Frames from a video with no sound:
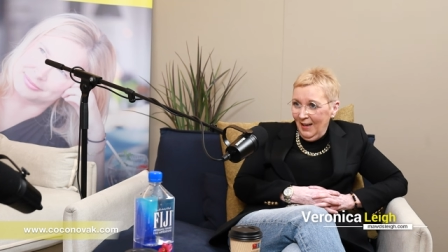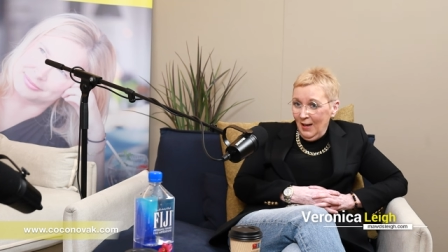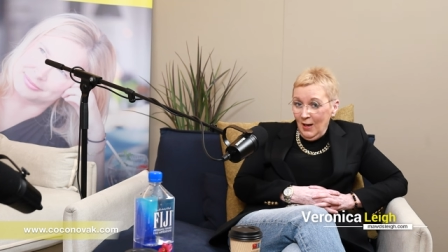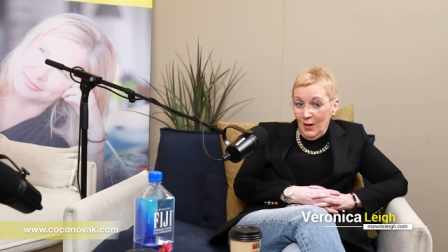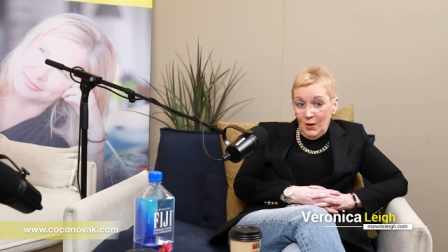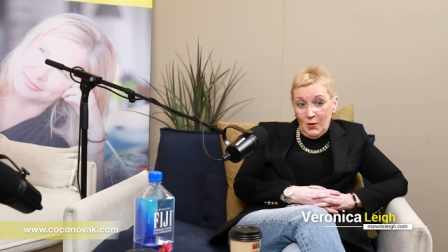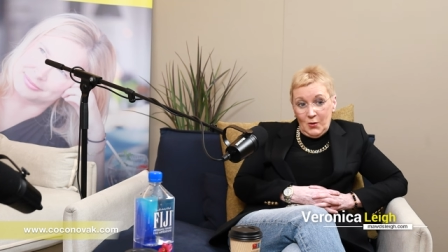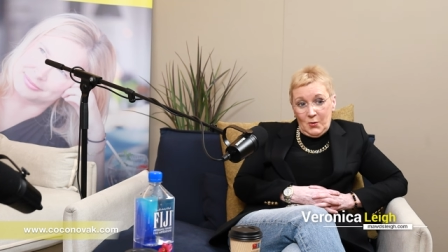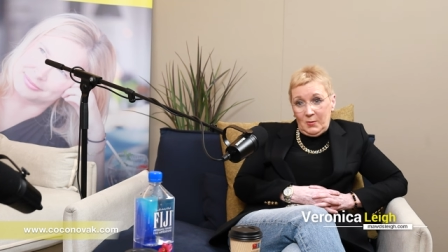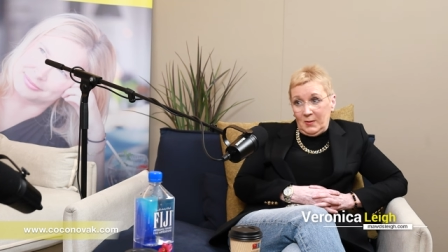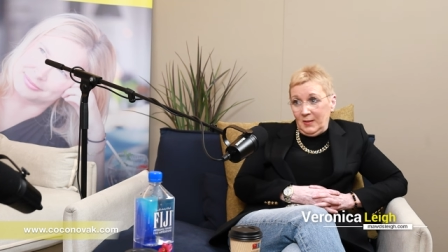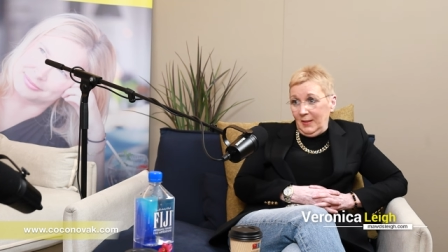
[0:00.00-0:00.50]

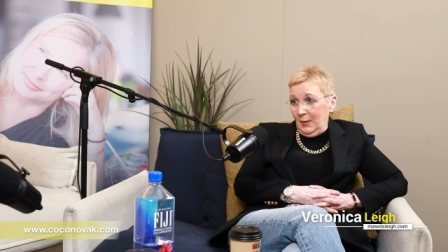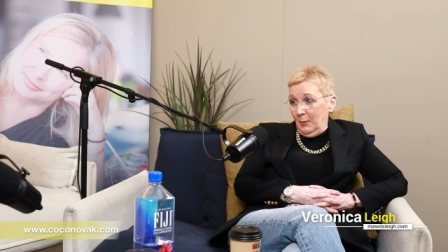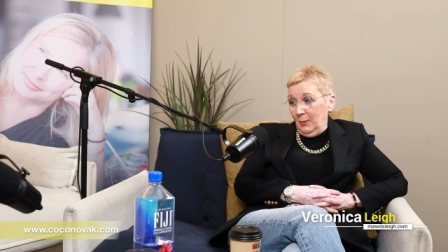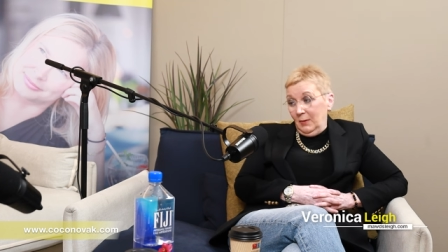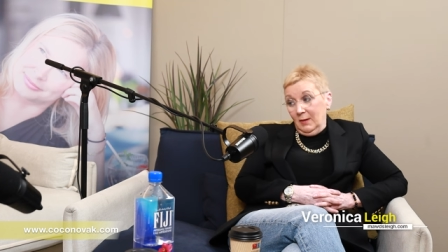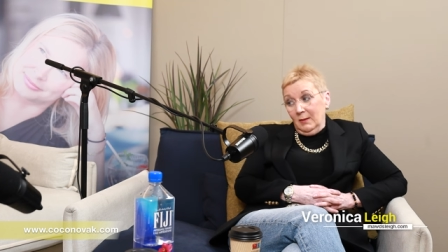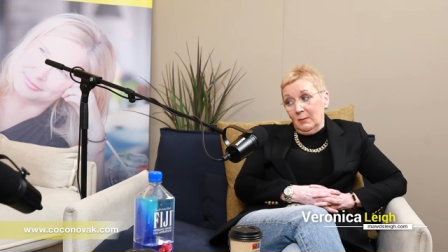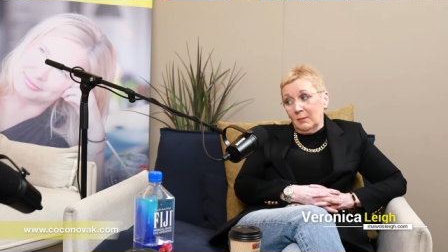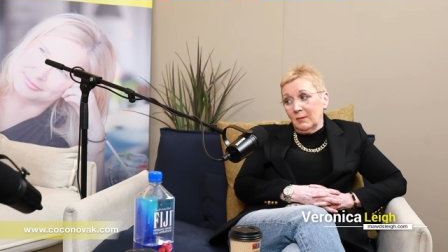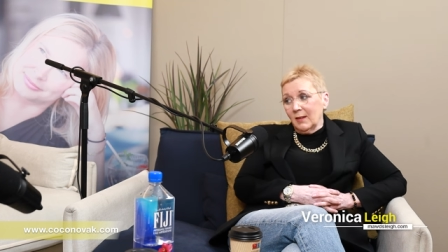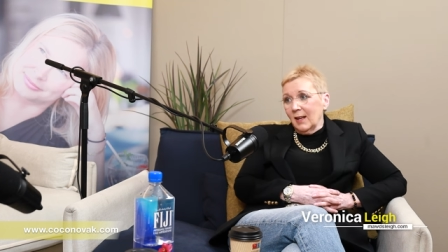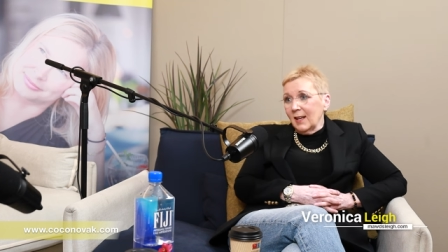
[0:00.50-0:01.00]
She was like, well,
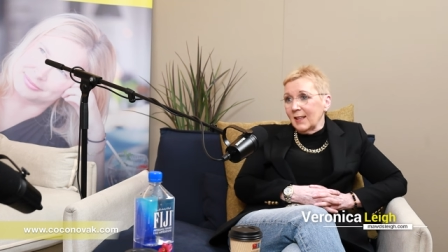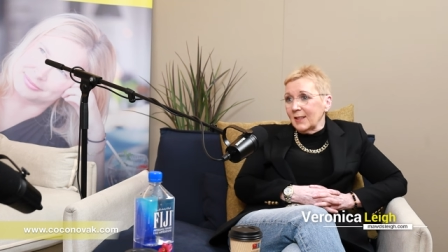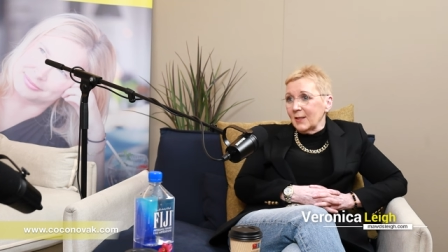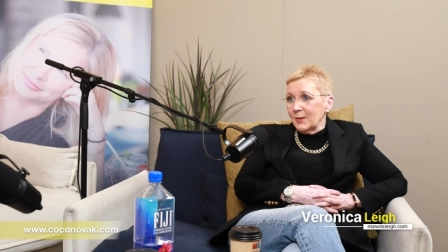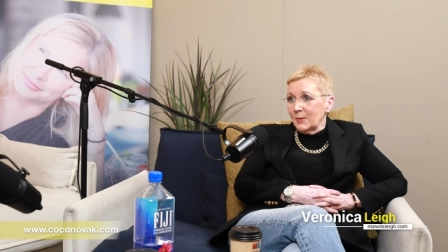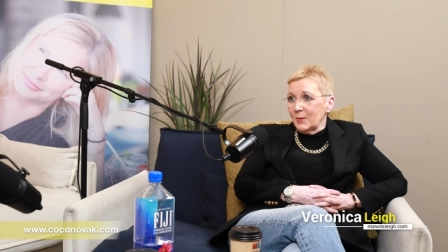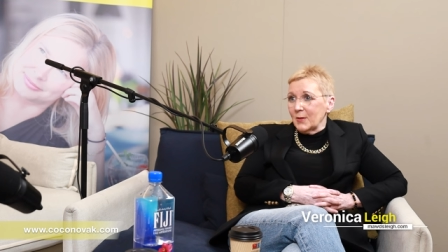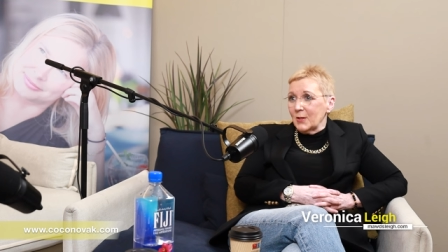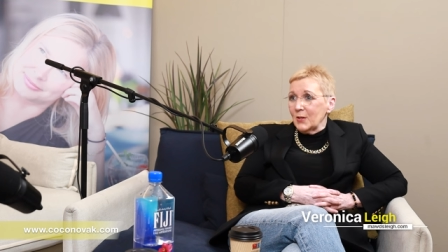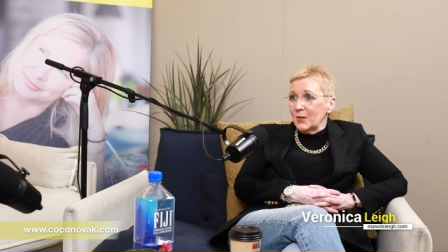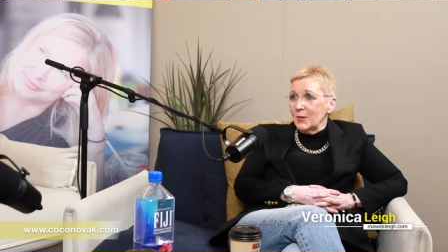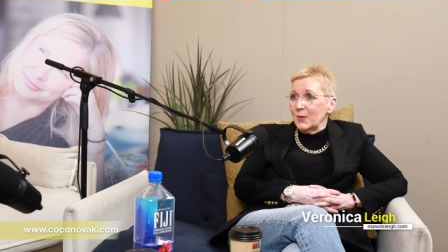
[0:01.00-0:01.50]
I'm glad it
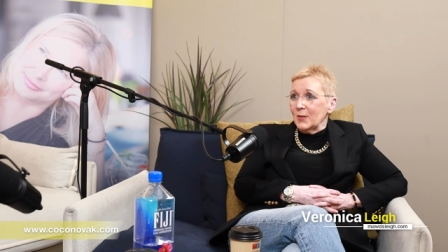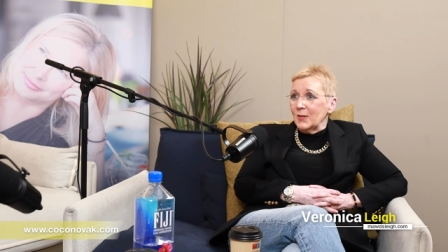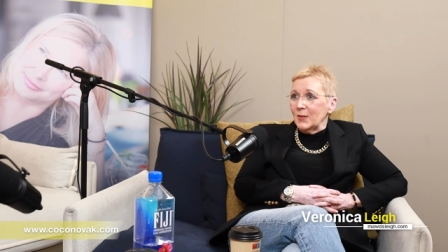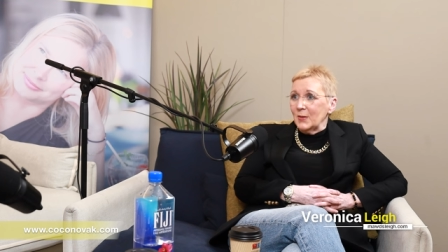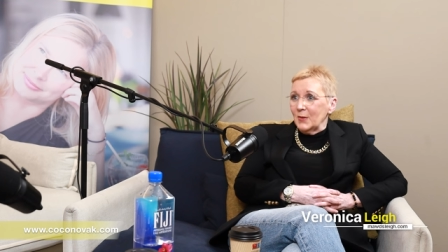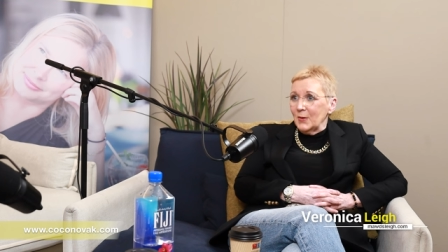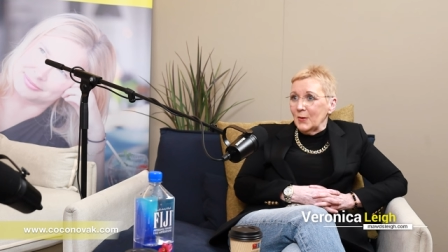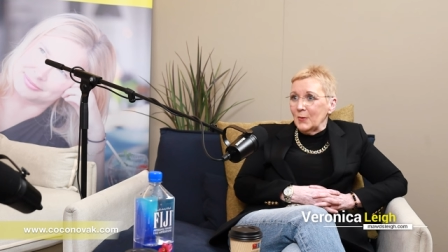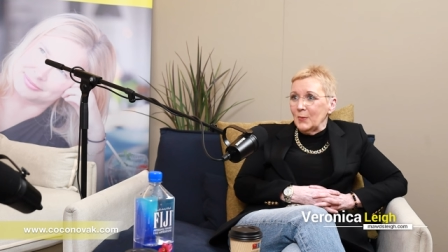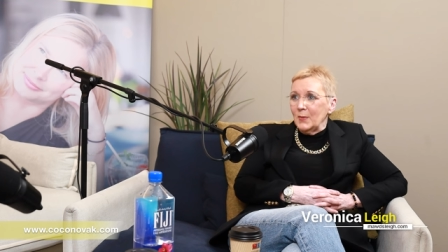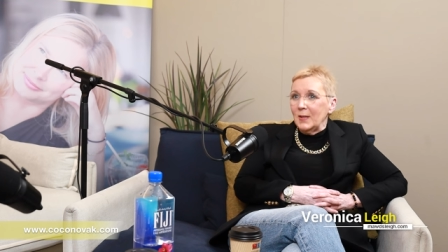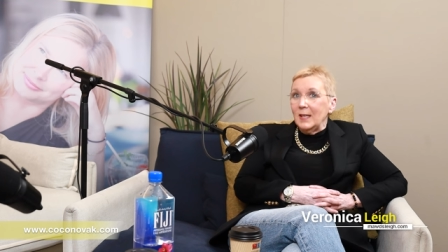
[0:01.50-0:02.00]
was you and
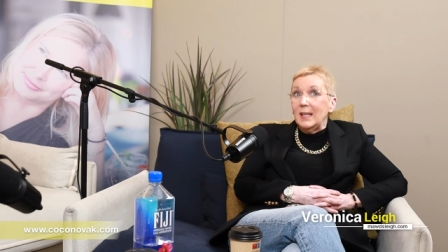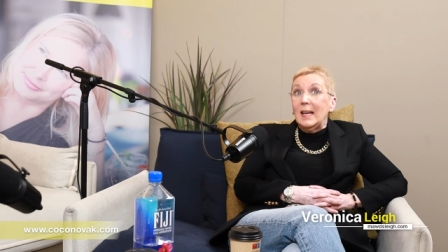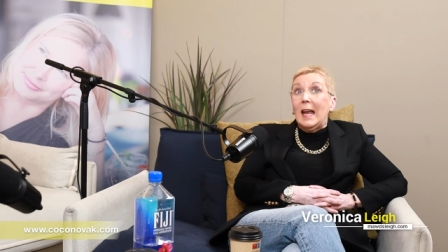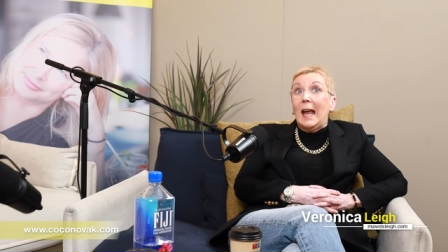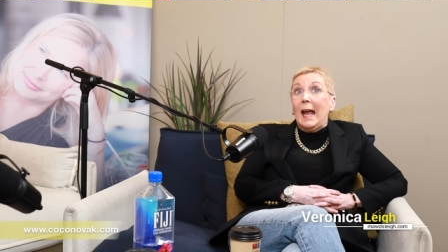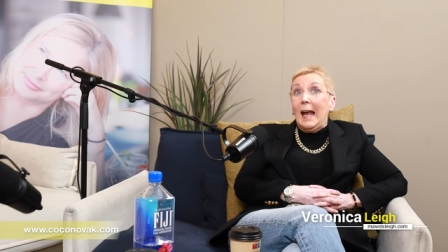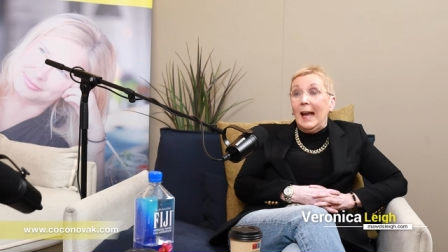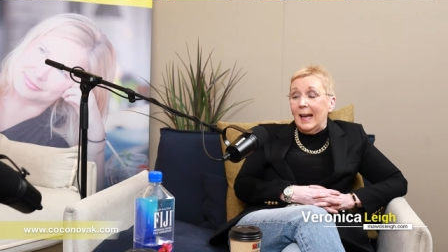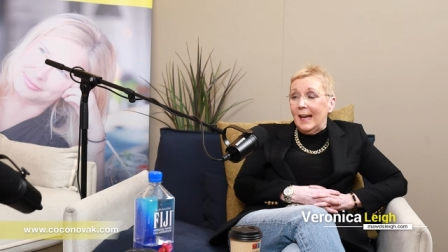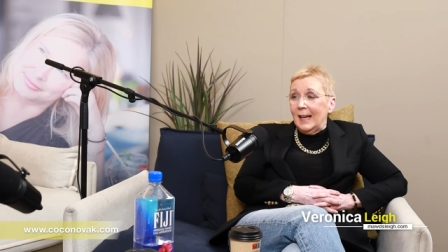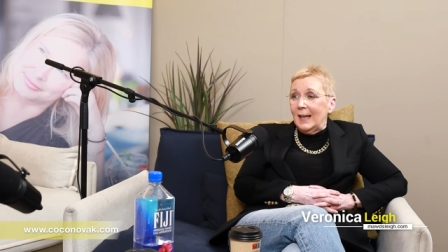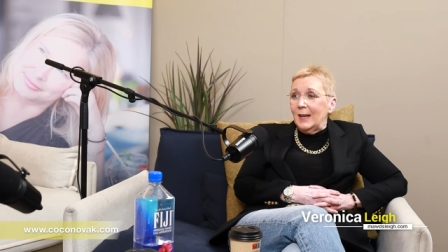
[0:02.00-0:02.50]
no me.
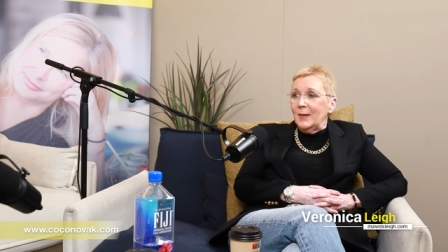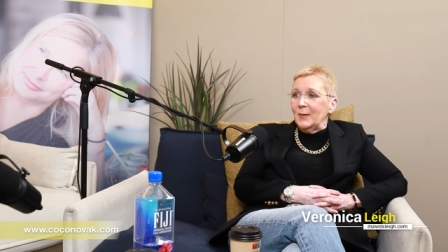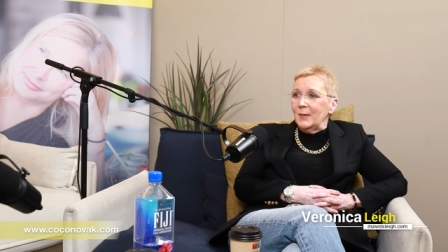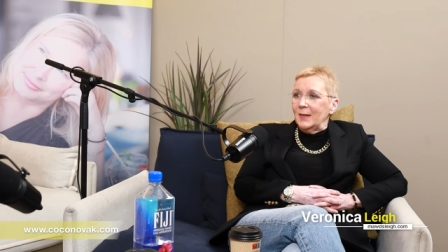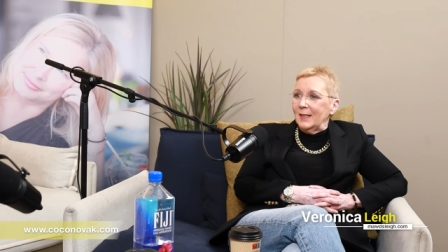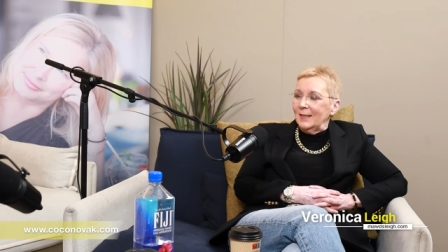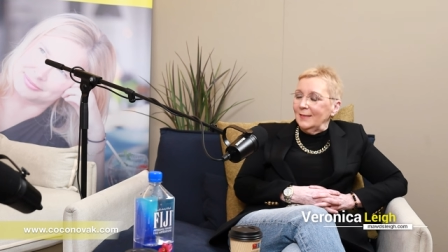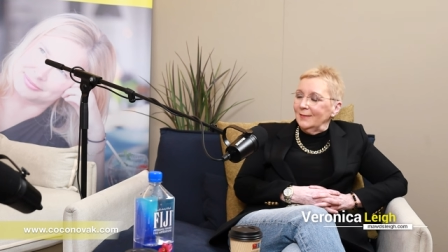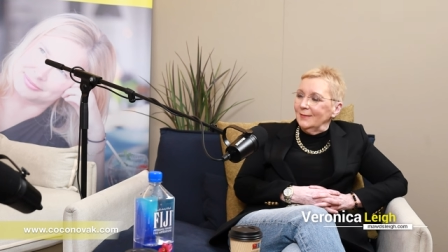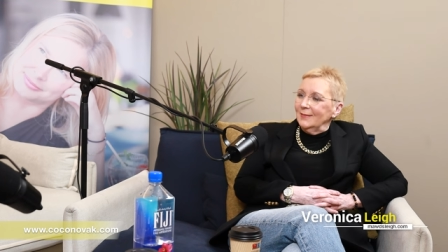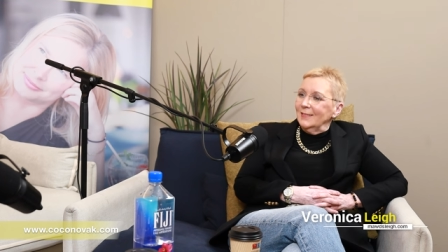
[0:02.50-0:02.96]
Anyway.